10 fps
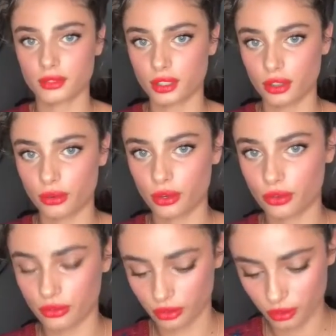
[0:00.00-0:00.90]
to throw you
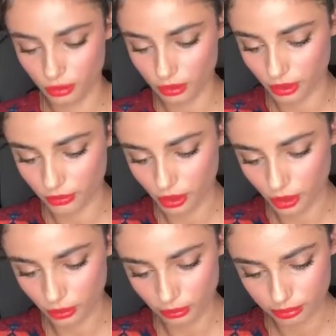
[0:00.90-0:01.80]
for a little bit of a
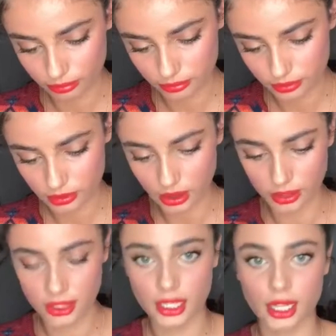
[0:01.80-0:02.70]
loop. I'm
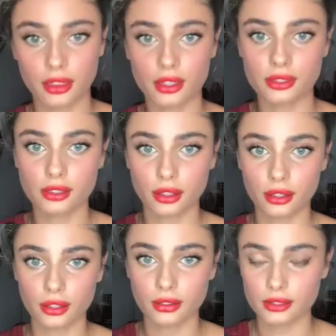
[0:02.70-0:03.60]
going to take this
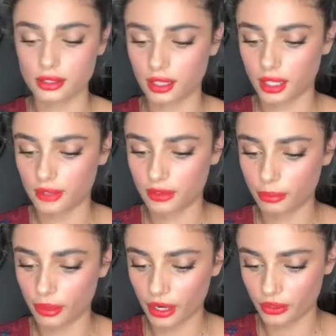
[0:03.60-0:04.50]
color, it's like kind of
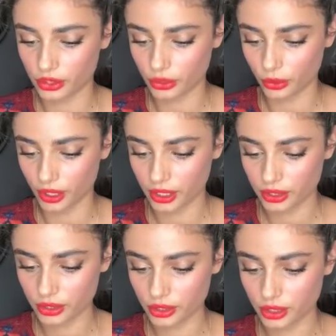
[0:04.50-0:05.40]
a brownish
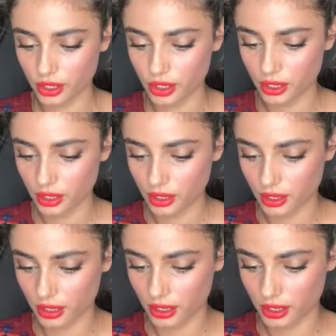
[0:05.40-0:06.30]
orange.
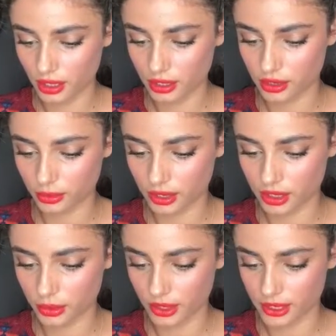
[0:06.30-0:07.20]
It is
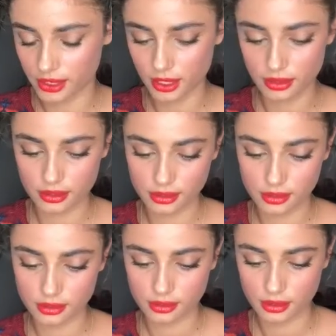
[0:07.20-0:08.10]

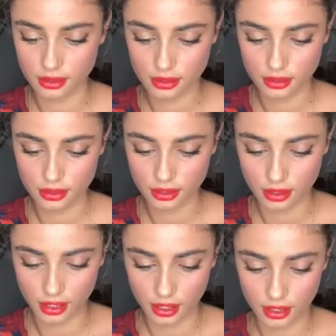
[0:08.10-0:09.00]
126,
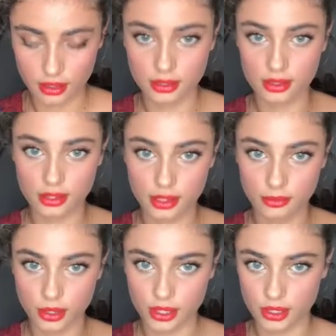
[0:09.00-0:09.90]
and
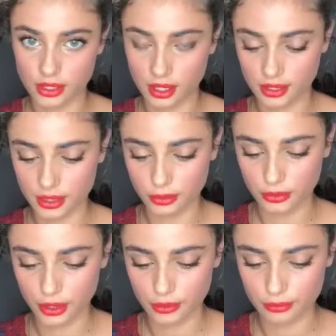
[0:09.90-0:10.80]
I'm going to take some of it.